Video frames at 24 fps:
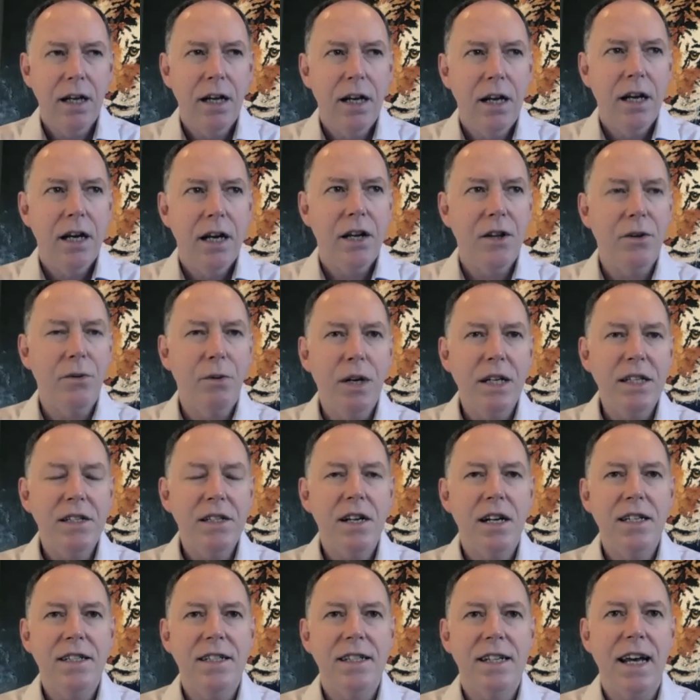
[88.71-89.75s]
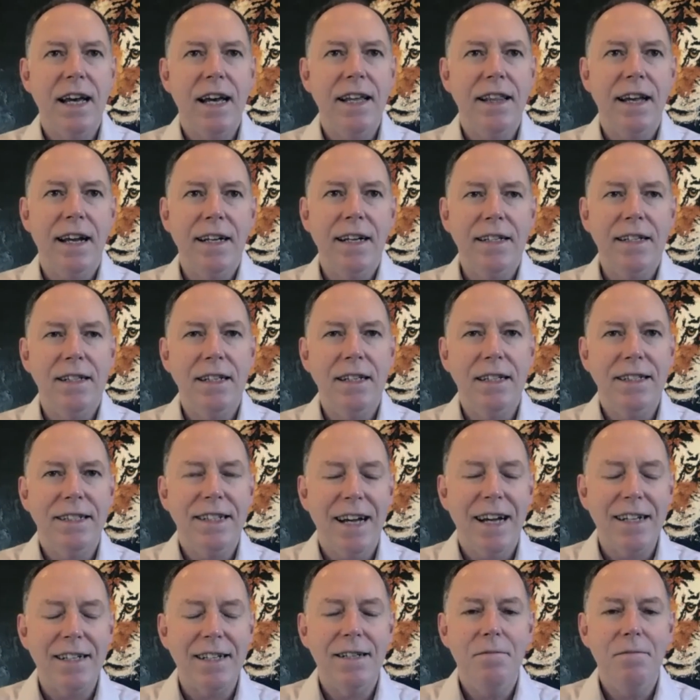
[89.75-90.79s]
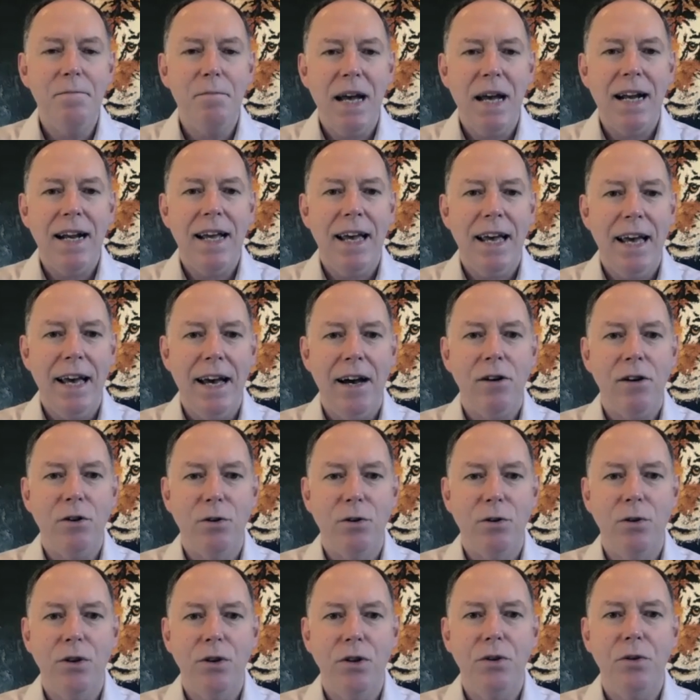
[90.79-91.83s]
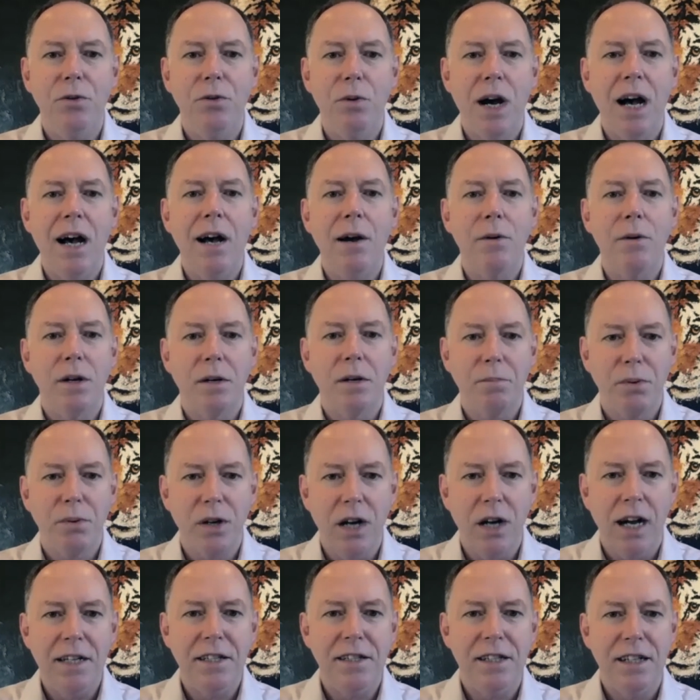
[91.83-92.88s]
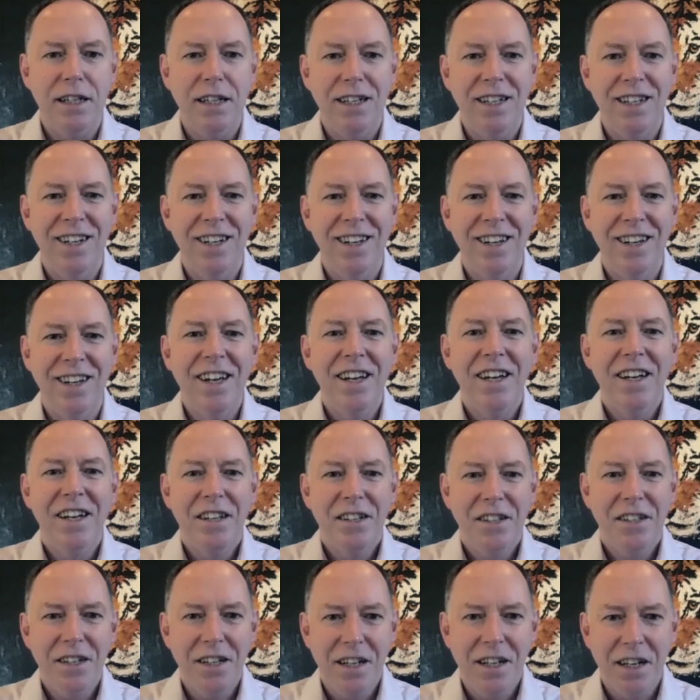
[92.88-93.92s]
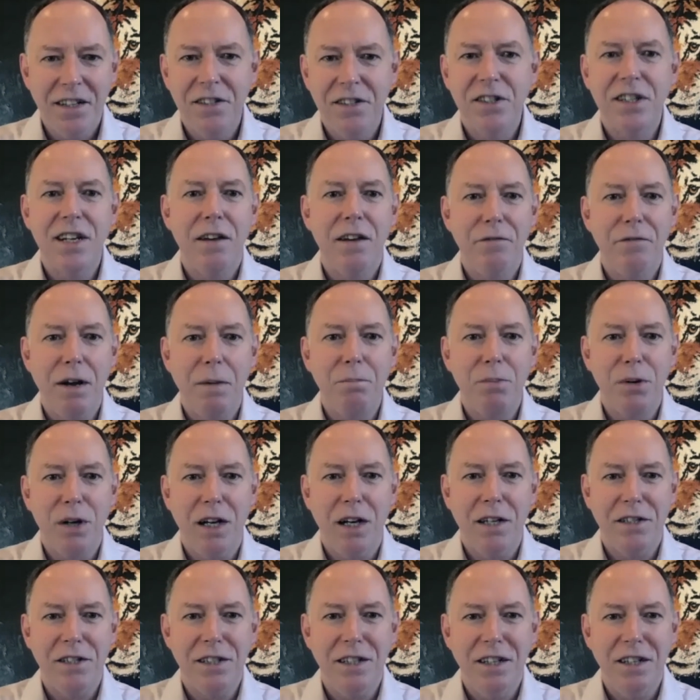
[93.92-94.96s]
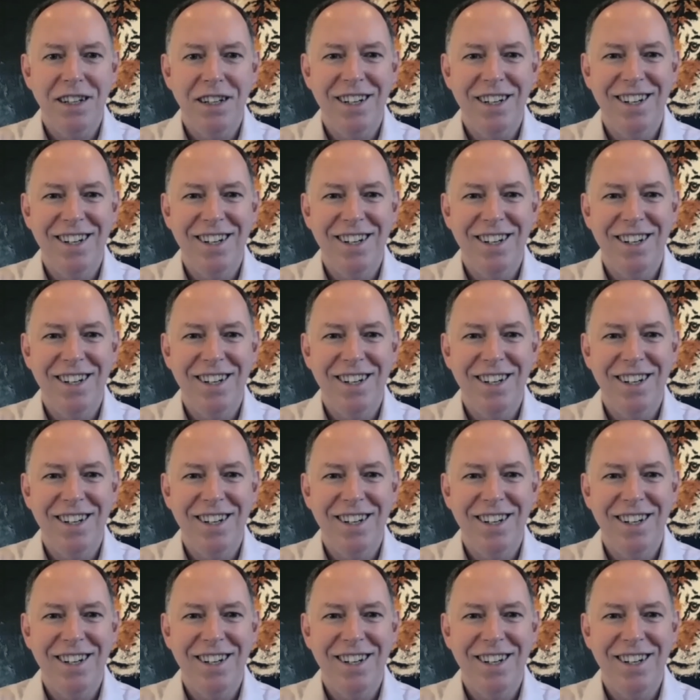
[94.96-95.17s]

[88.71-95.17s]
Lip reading: And the reason I say that is it doesn't matter how good you are at pricing, you're going to stuff up pricing.